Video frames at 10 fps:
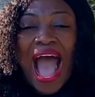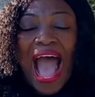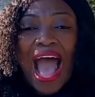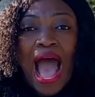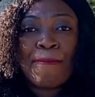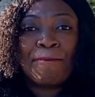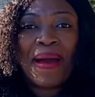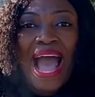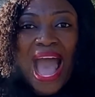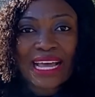are
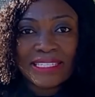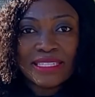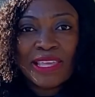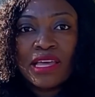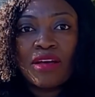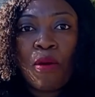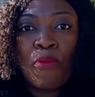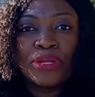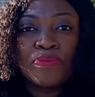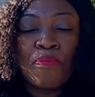packed
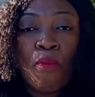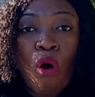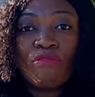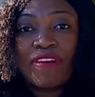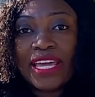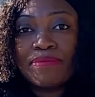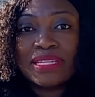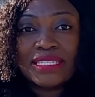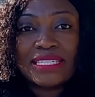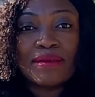with more
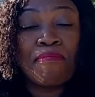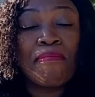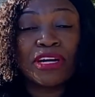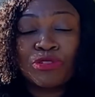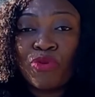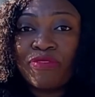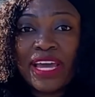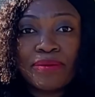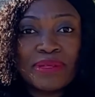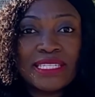vitamin C, much more
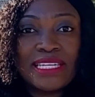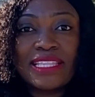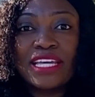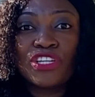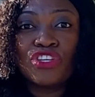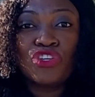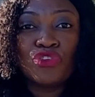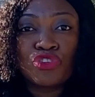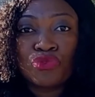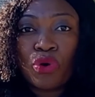vitamin C than the
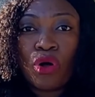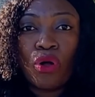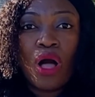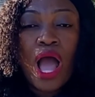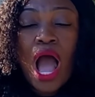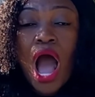usual